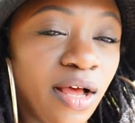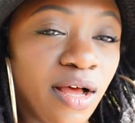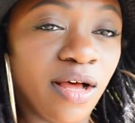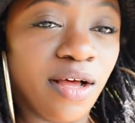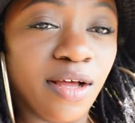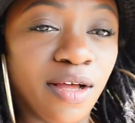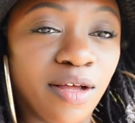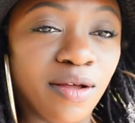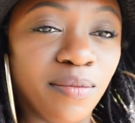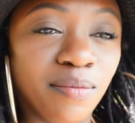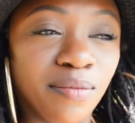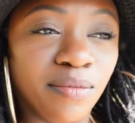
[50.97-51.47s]

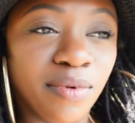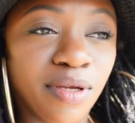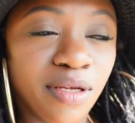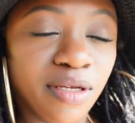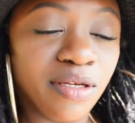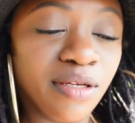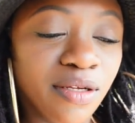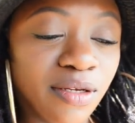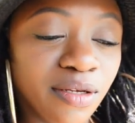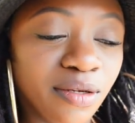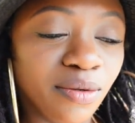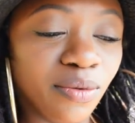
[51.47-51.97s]

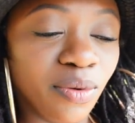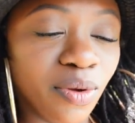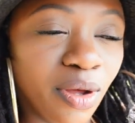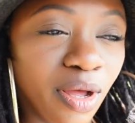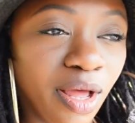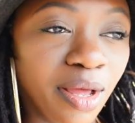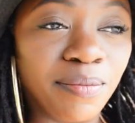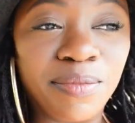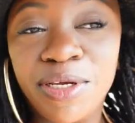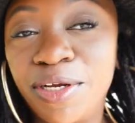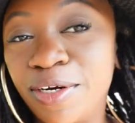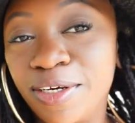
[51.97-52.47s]

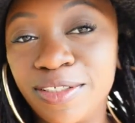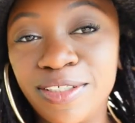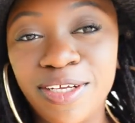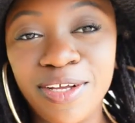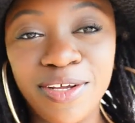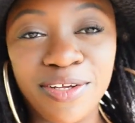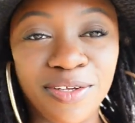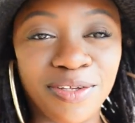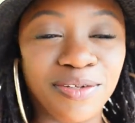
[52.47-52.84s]
I'm here to tell